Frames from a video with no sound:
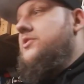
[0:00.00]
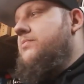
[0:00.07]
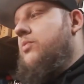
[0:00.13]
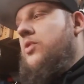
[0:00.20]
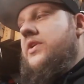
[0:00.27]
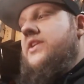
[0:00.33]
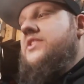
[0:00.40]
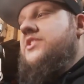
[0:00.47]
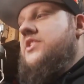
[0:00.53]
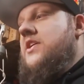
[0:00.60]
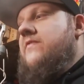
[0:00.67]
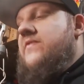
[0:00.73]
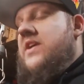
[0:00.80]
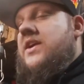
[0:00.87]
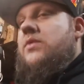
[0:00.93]
there's plenty of
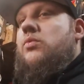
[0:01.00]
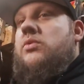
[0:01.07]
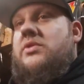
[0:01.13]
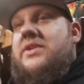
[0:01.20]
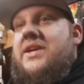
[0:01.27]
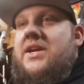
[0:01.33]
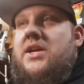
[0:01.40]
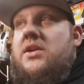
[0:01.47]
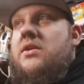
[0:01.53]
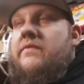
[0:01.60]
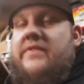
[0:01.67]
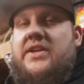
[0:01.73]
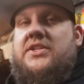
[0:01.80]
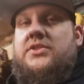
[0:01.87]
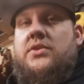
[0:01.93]
stuff he will need
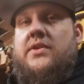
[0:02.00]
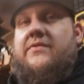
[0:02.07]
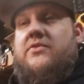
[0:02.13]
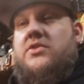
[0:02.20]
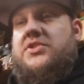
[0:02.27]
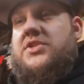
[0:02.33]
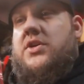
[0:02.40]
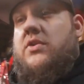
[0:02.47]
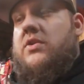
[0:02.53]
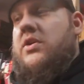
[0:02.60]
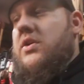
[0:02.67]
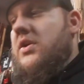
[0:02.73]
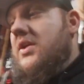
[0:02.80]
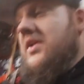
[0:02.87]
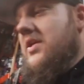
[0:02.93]
eventually for this
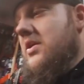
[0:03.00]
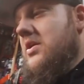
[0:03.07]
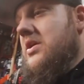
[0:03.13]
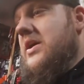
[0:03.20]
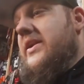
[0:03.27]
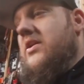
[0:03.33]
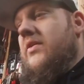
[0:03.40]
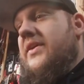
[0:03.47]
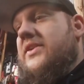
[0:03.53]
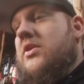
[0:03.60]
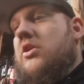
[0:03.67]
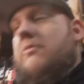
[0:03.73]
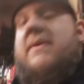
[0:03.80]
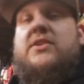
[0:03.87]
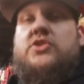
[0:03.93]
car. I know they
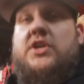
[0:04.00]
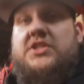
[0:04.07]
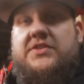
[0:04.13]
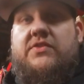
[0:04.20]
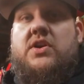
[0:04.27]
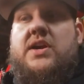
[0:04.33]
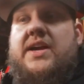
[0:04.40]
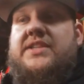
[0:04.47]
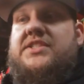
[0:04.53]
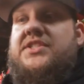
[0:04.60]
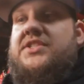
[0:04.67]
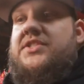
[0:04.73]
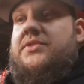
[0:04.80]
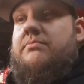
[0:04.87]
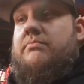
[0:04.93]
talk about transfer
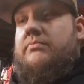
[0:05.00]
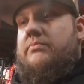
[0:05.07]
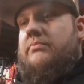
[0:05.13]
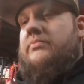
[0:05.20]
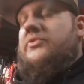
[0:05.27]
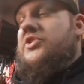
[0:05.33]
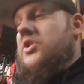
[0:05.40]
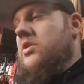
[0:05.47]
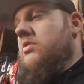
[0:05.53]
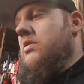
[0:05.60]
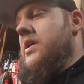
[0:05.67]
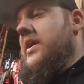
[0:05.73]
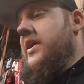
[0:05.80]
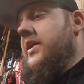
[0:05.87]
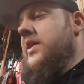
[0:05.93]
cases and junk
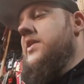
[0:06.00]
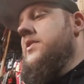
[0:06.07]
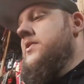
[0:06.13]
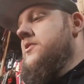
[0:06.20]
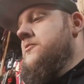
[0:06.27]
like that.